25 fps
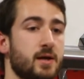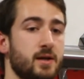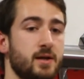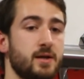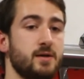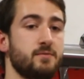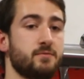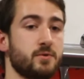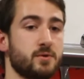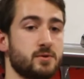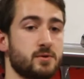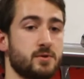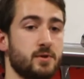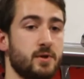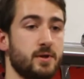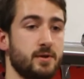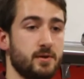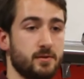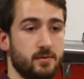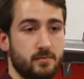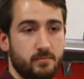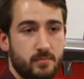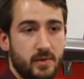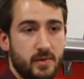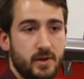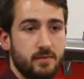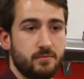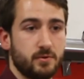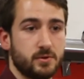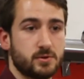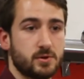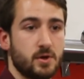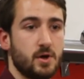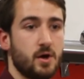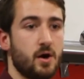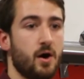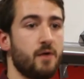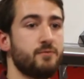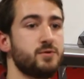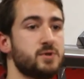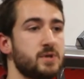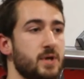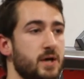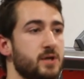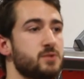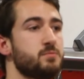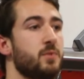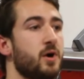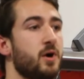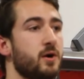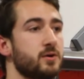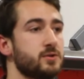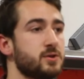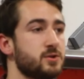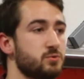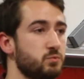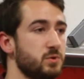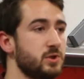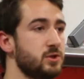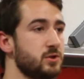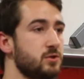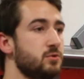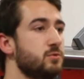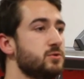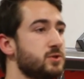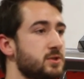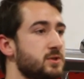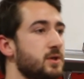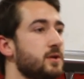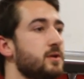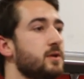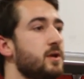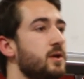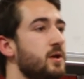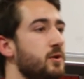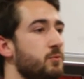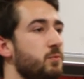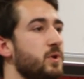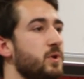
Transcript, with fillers: leave us? Le leave us? Obviously, as Marxists, we do still, we